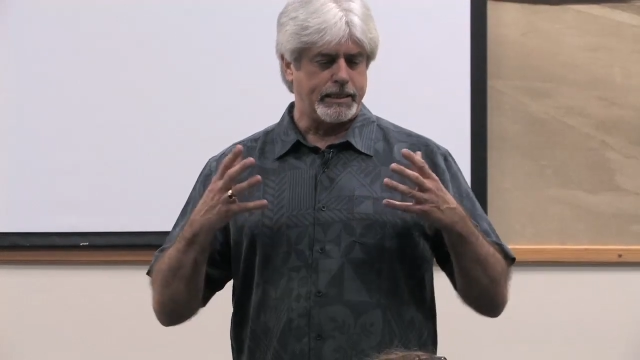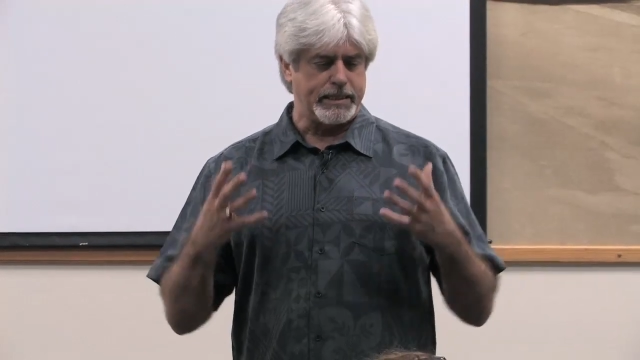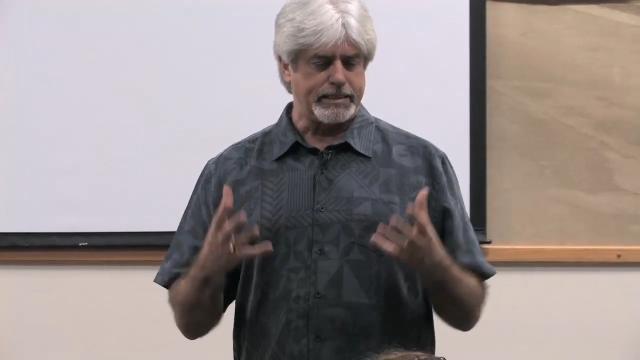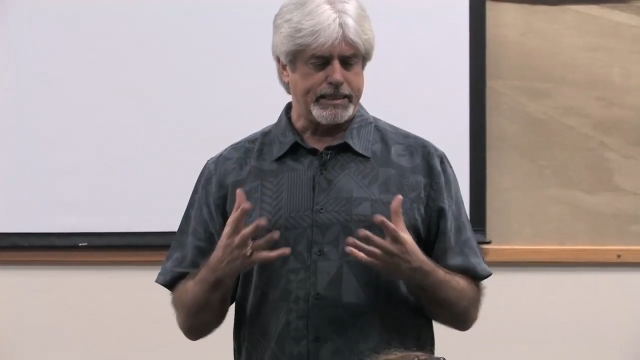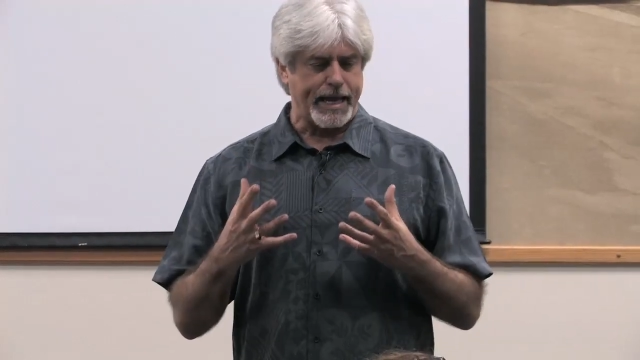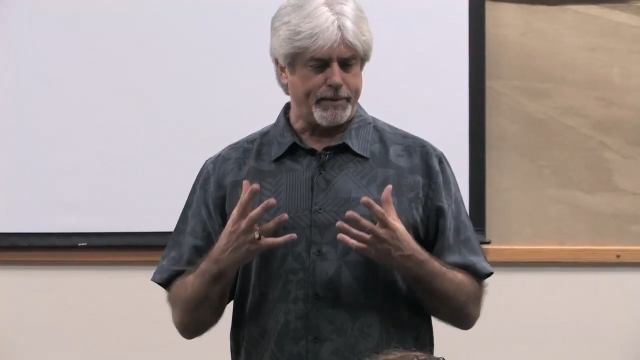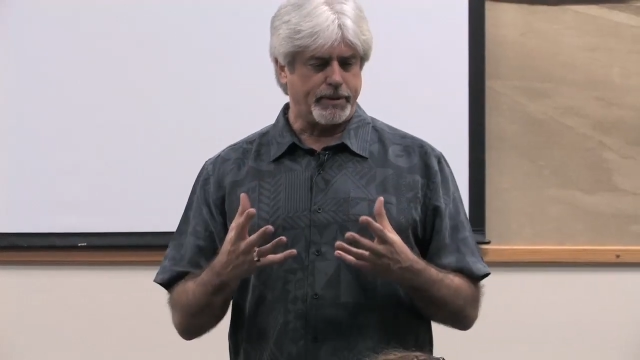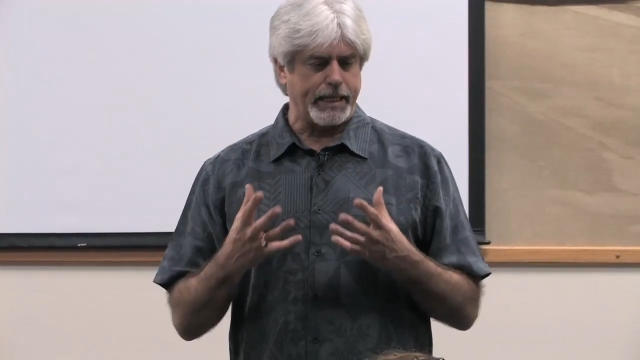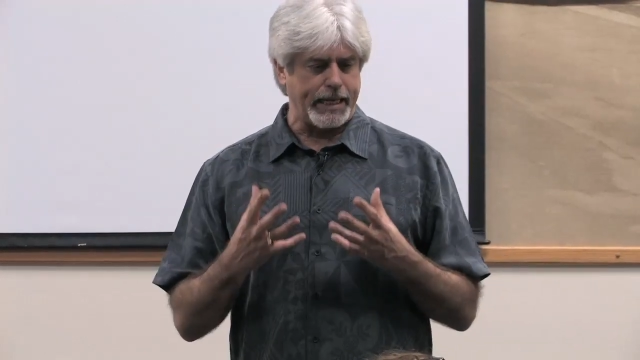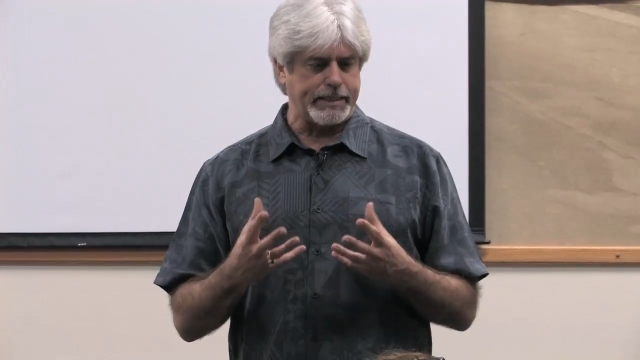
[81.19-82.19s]
is that
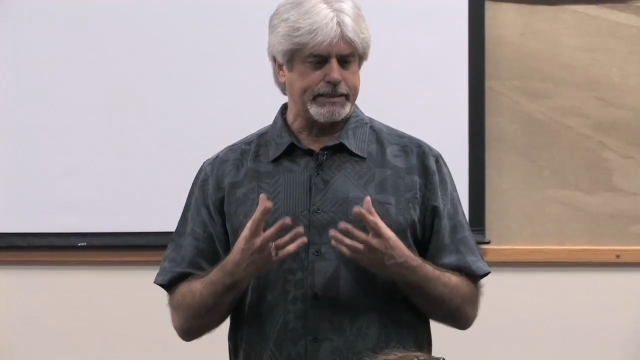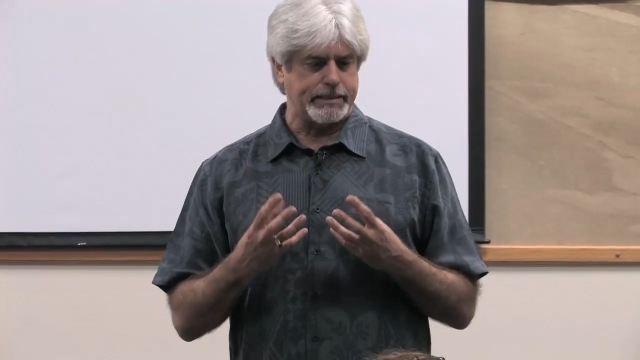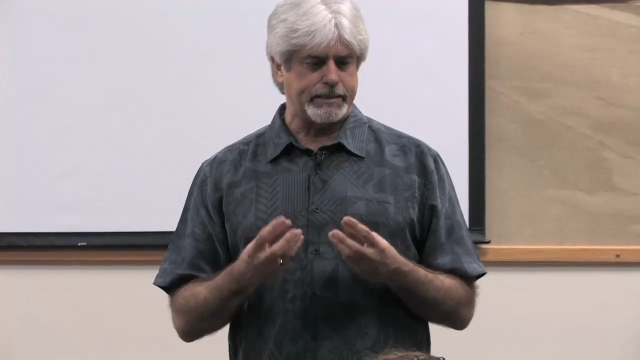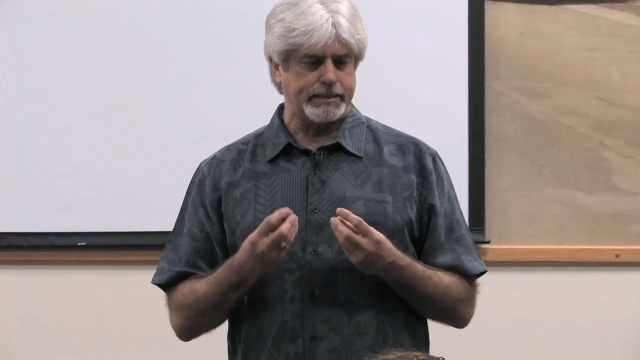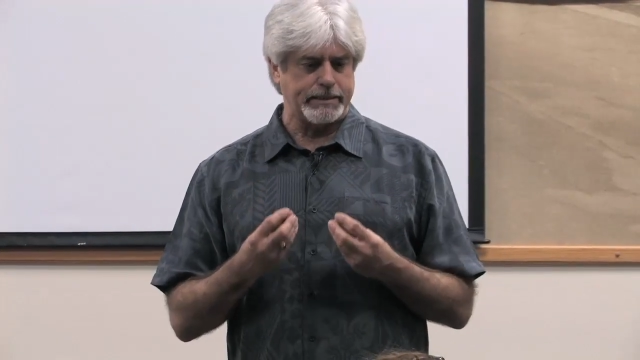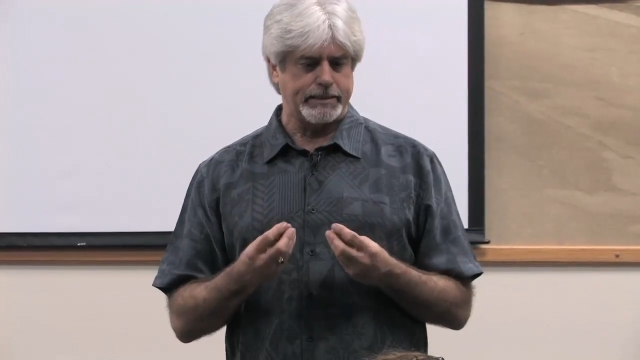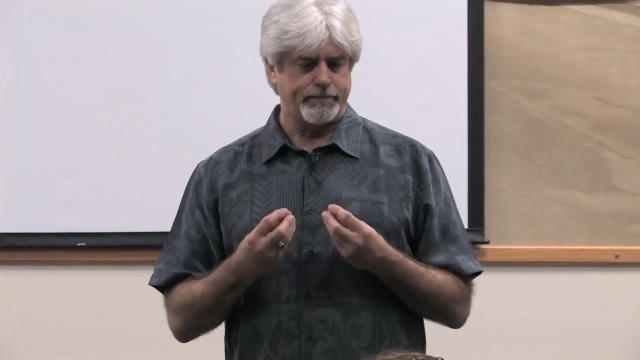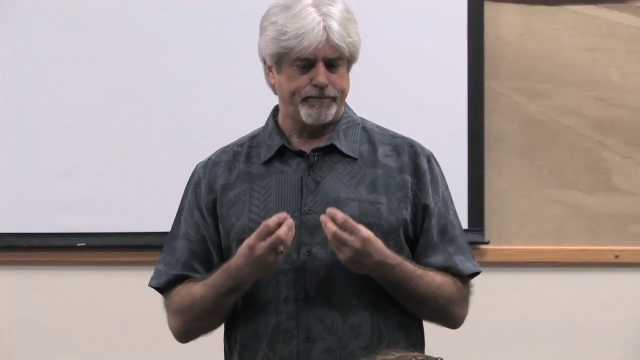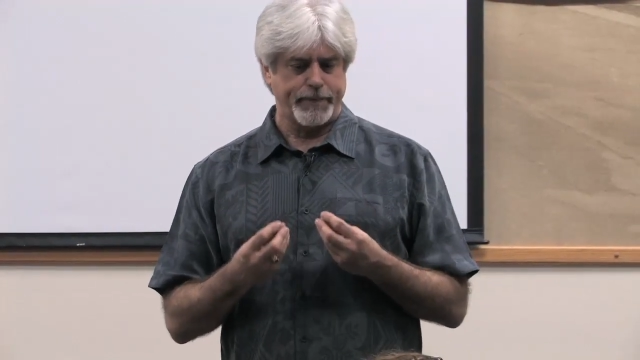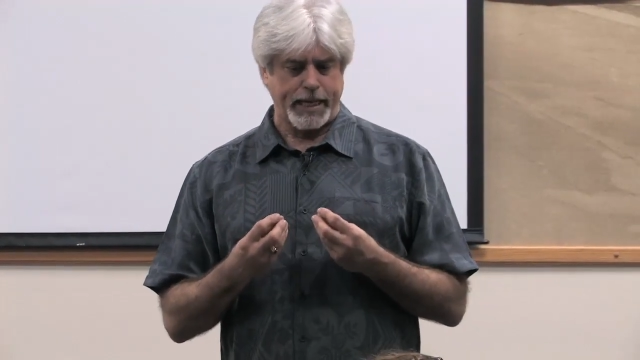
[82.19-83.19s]
place
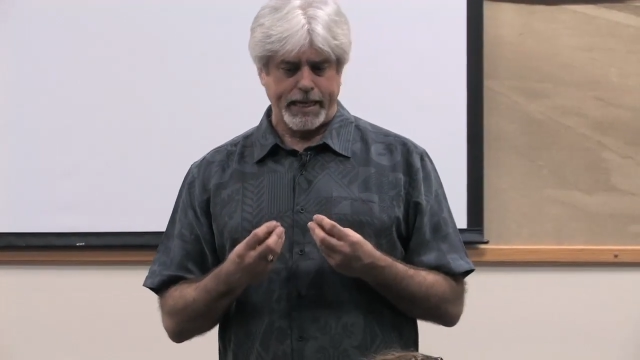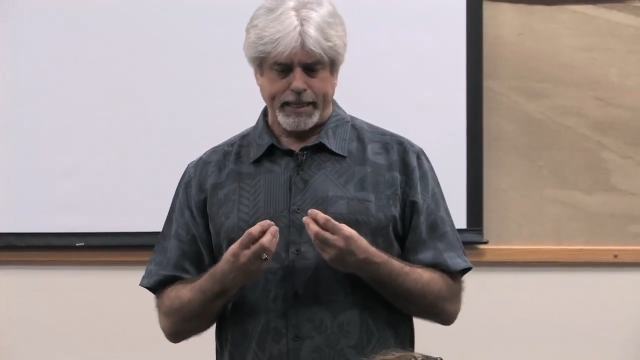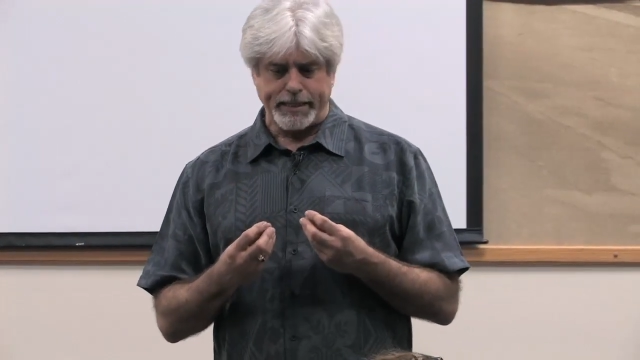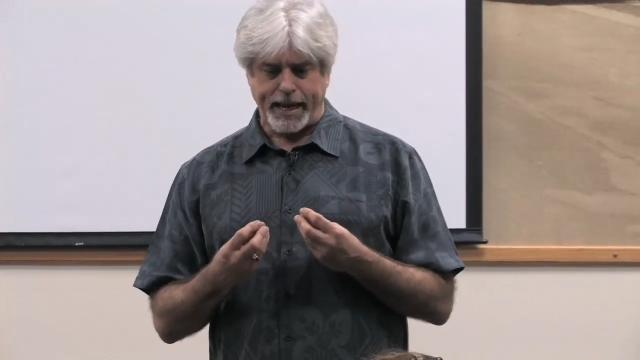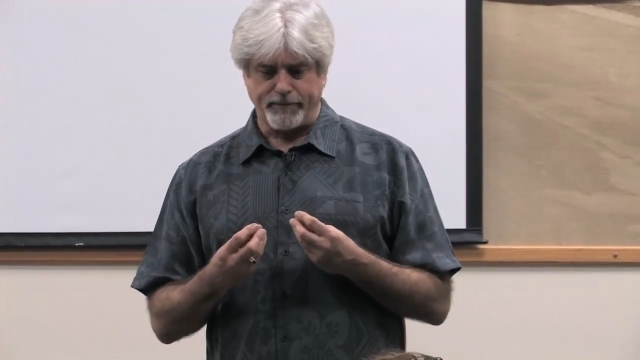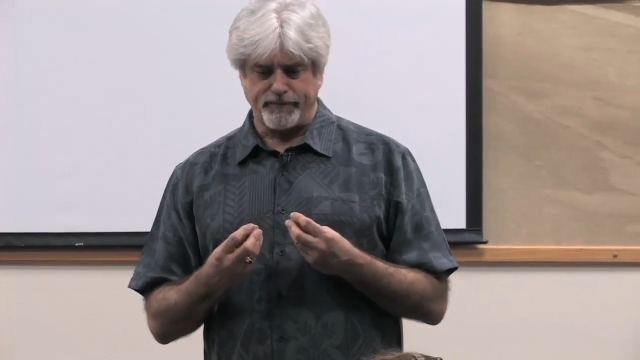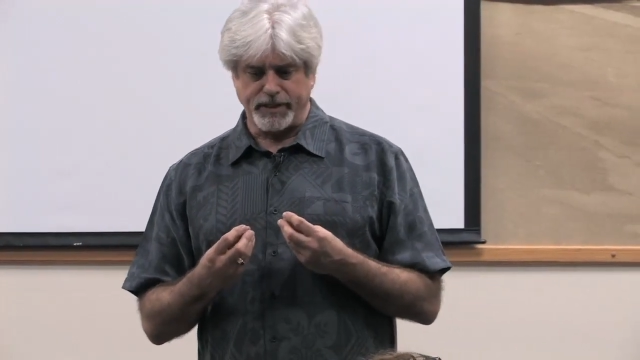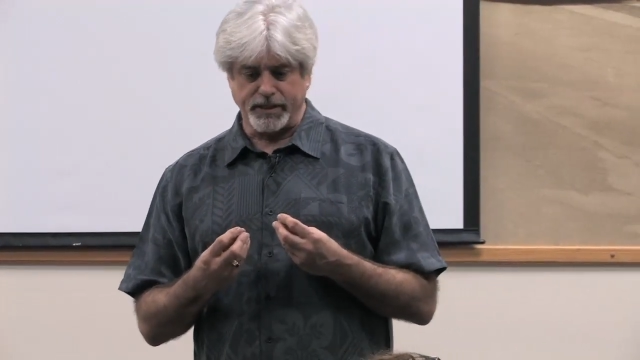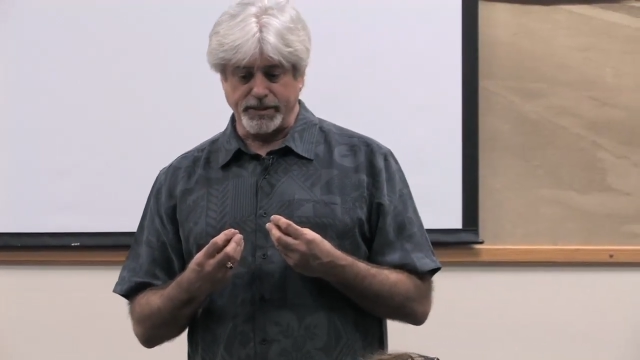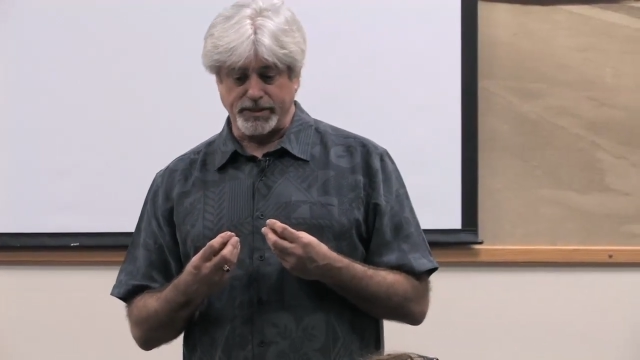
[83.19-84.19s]
that
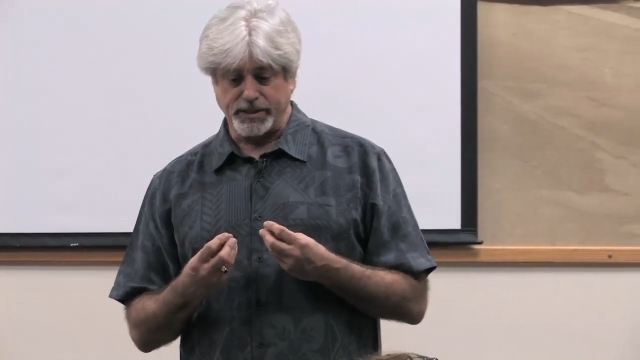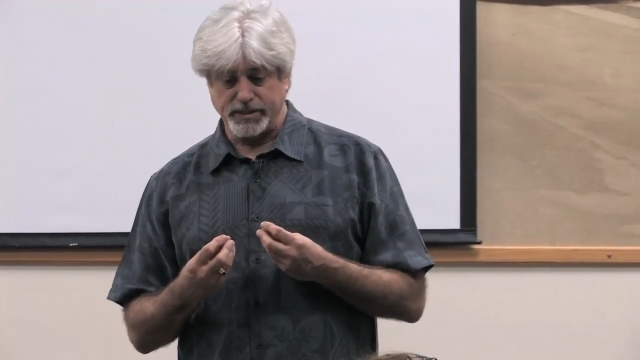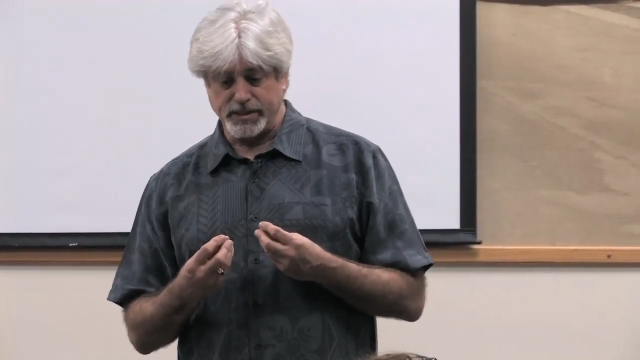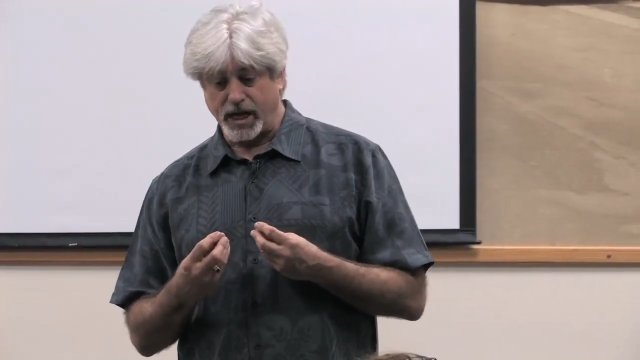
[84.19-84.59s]
feels